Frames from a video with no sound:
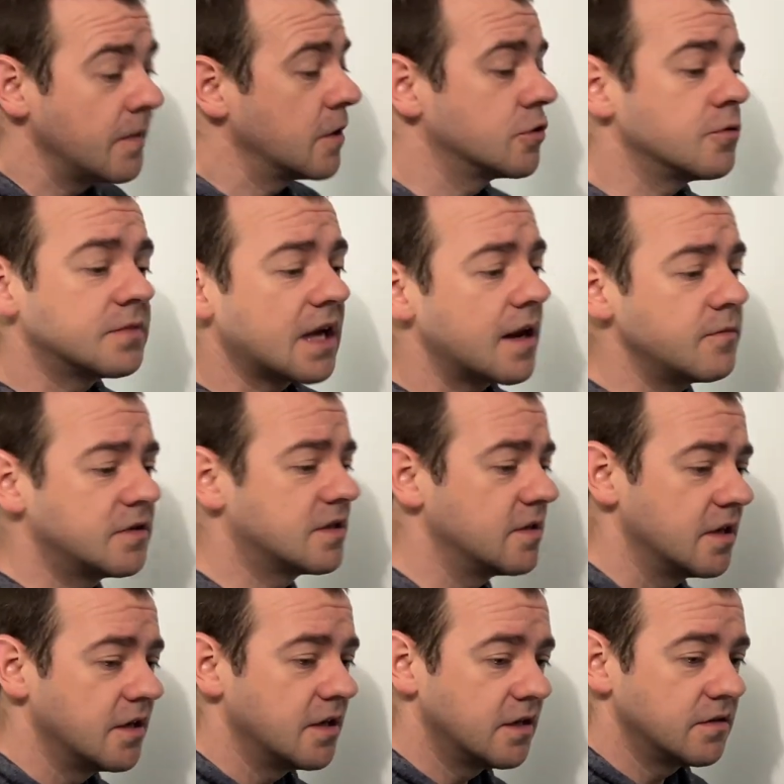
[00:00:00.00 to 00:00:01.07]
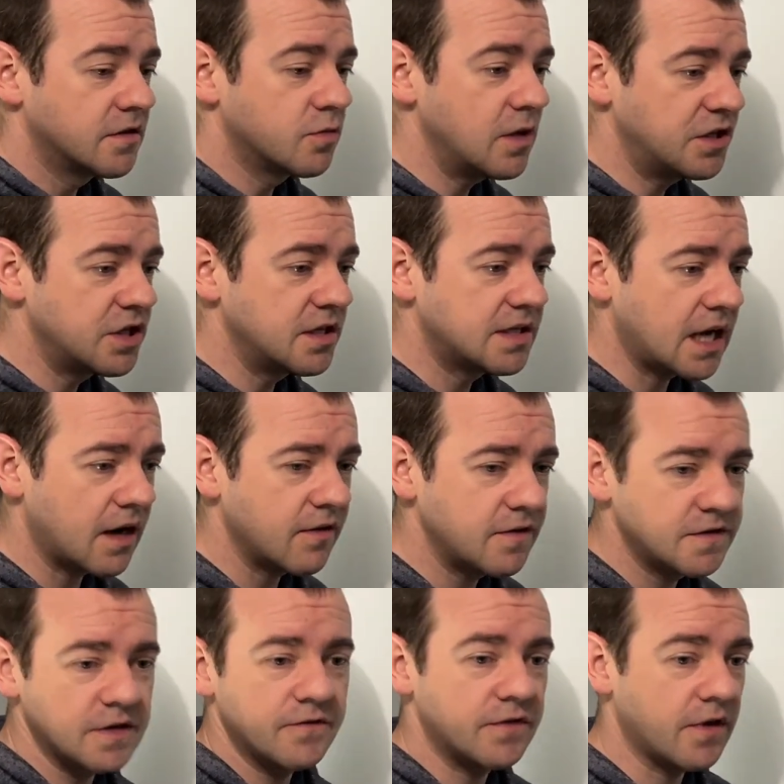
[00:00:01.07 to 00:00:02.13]
Sometimes switching
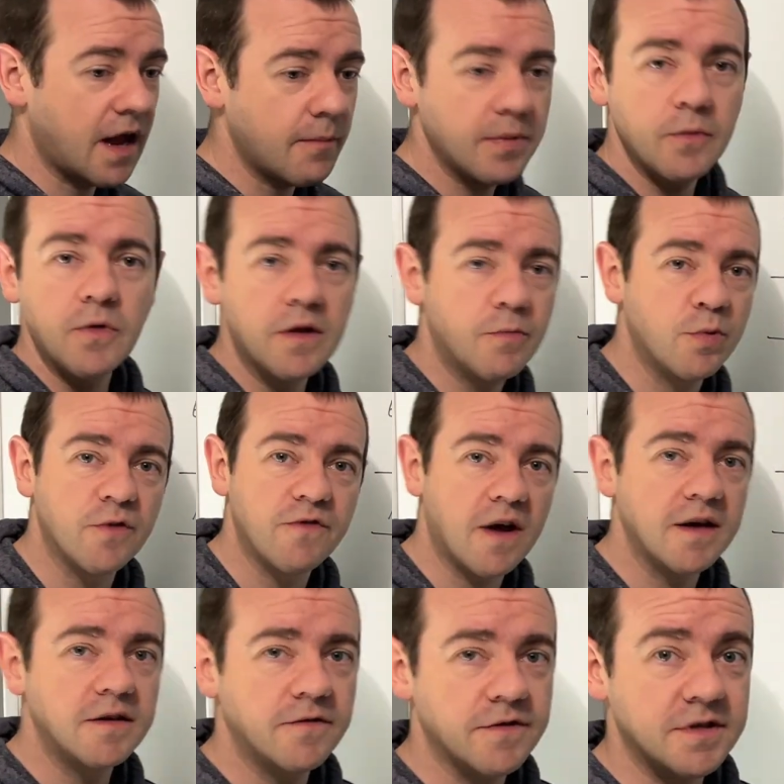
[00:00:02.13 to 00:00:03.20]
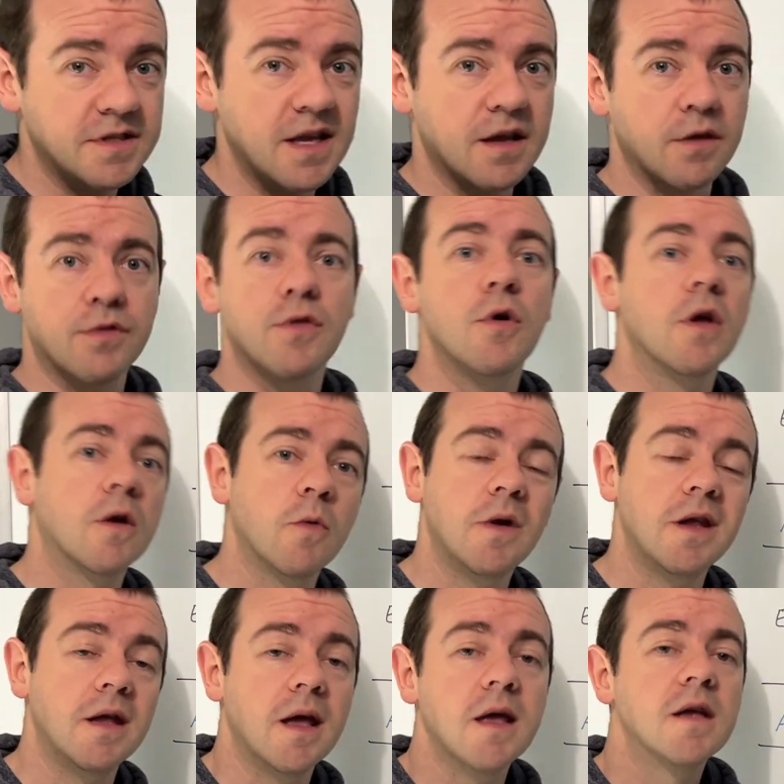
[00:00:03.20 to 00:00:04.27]
tariffs, if you're happy with your provider for the sake of 30 quid
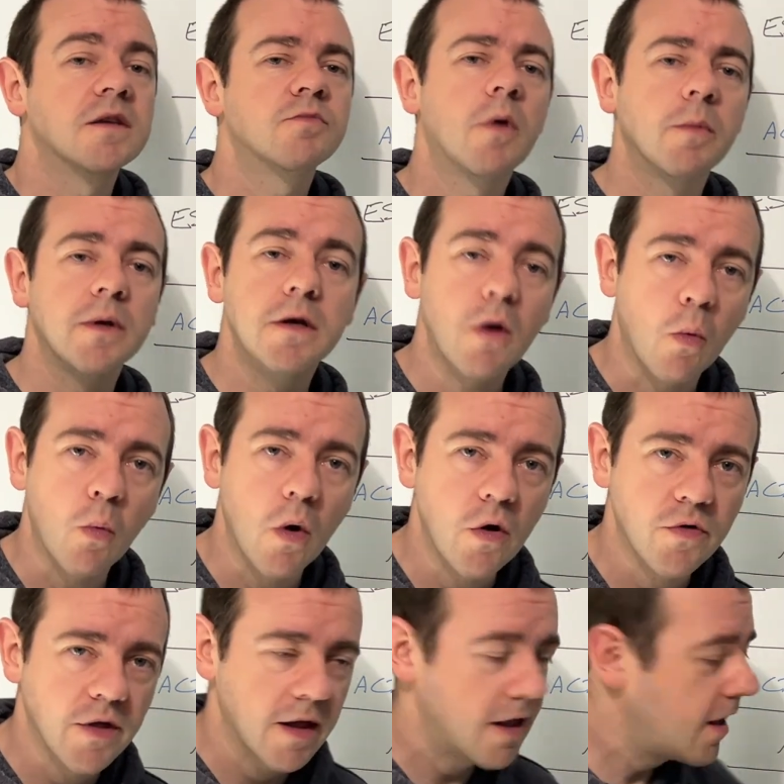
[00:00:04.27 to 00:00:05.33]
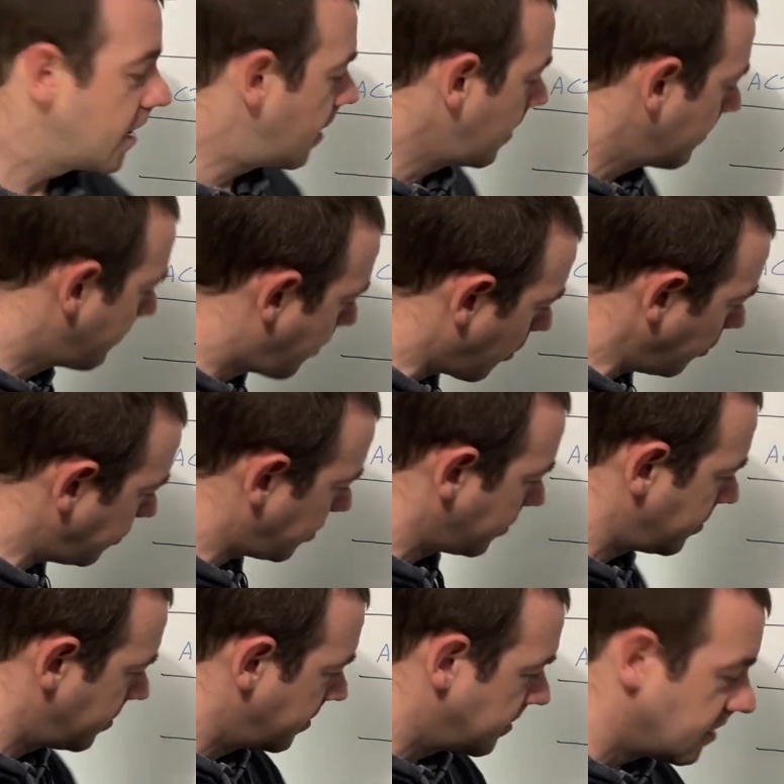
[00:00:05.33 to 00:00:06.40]
a year, it's probably not worth it. But
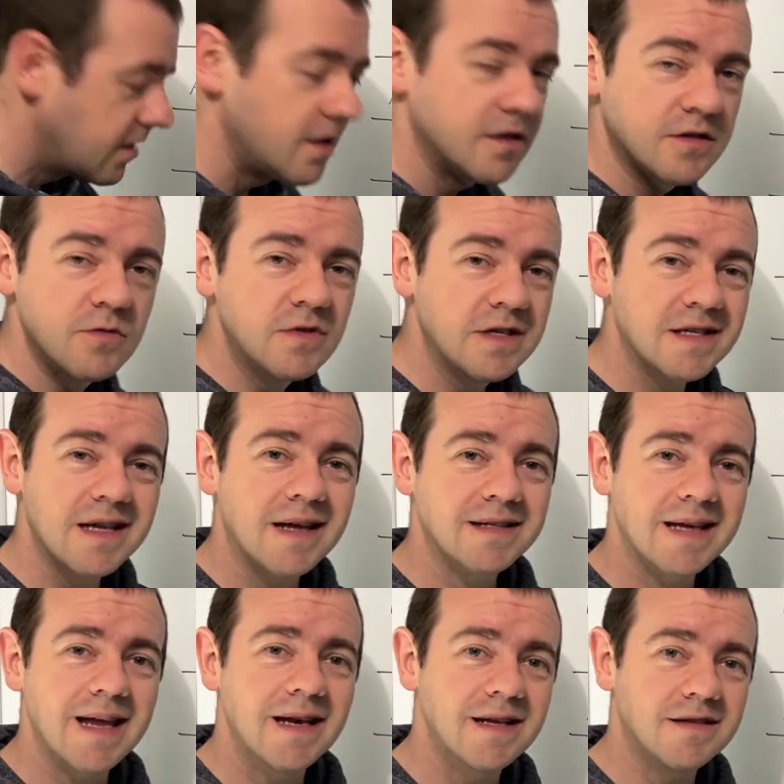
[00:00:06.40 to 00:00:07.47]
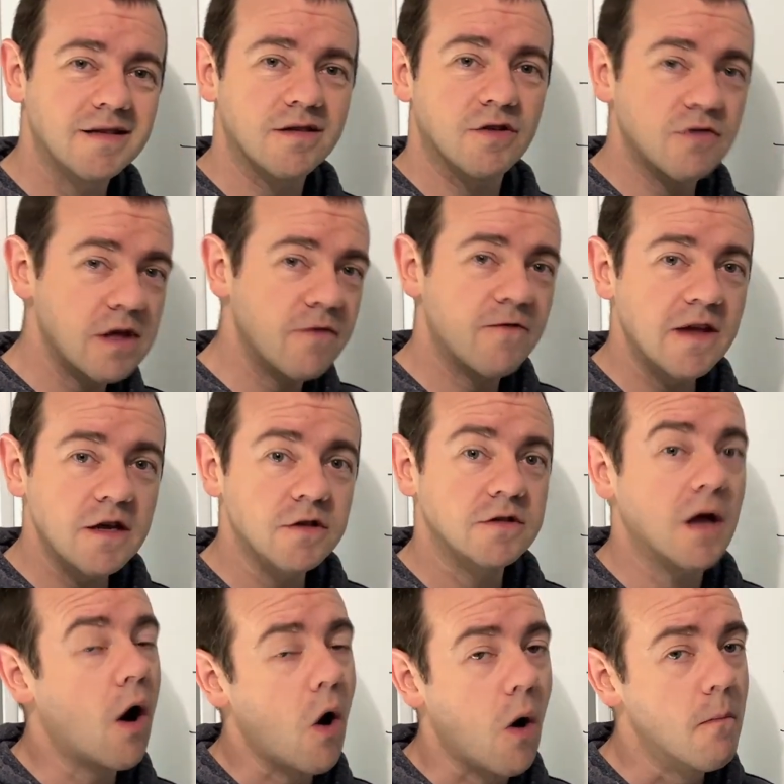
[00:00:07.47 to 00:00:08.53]
as soon as you start getting into three figures
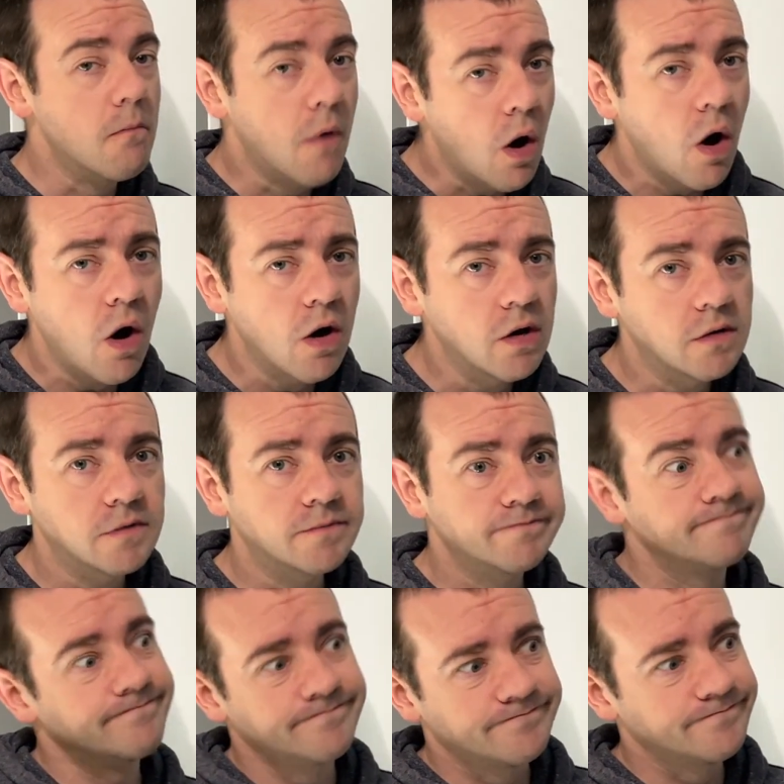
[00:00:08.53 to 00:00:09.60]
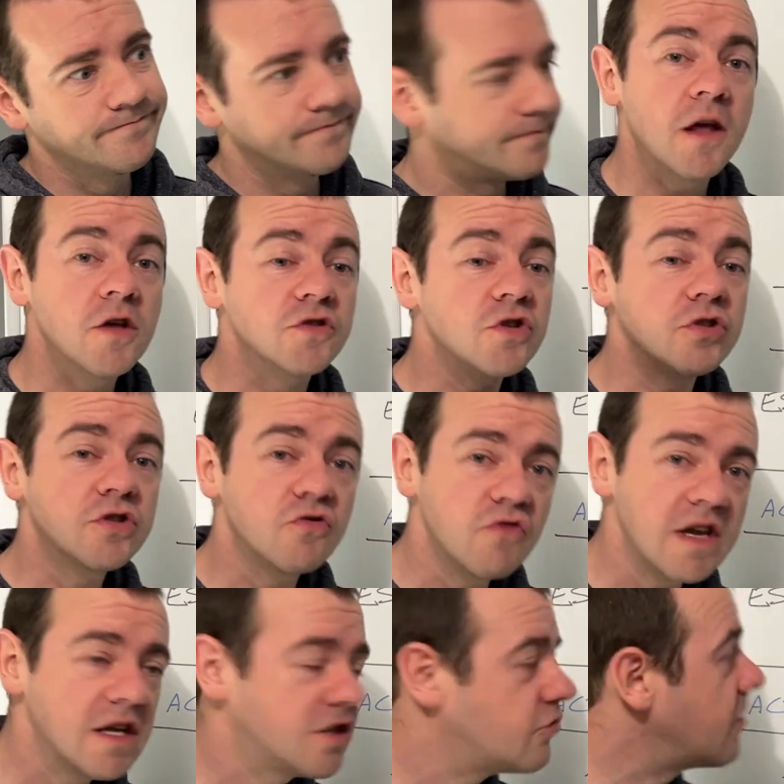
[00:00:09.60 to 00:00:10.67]
or more, so to
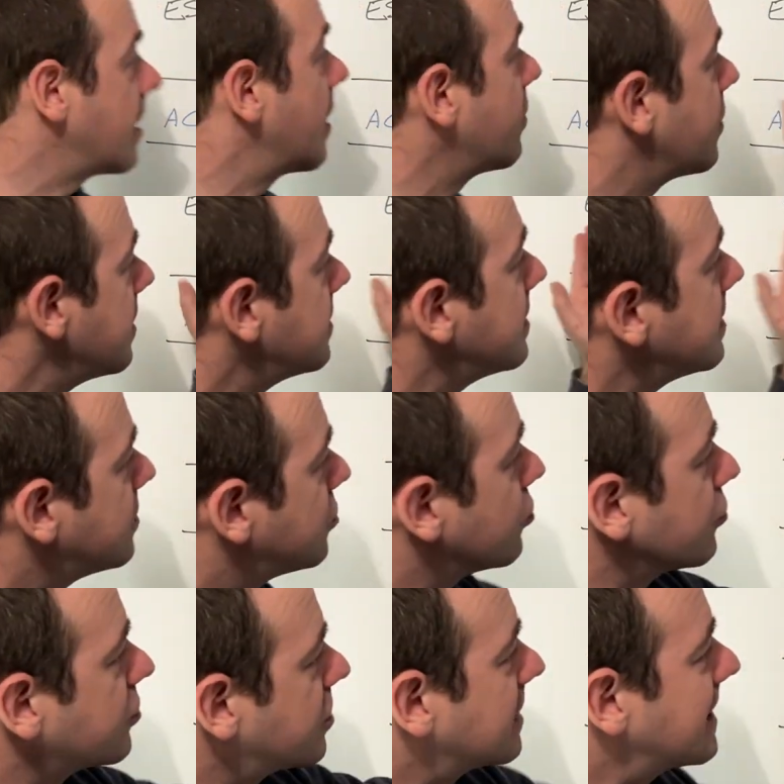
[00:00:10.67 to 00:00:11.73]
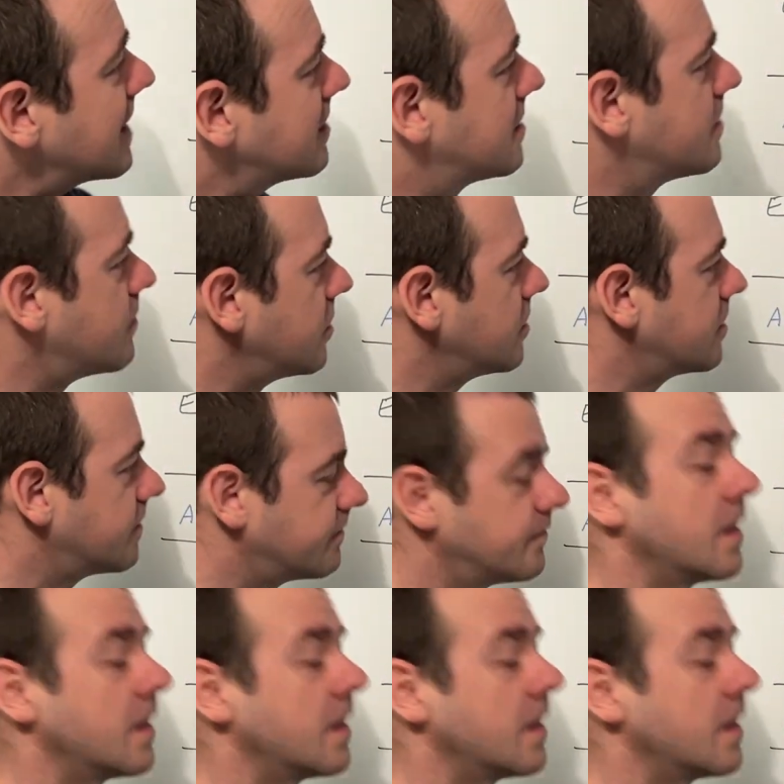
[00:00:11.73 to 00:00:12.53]
reiterate, this is just a guesstimate.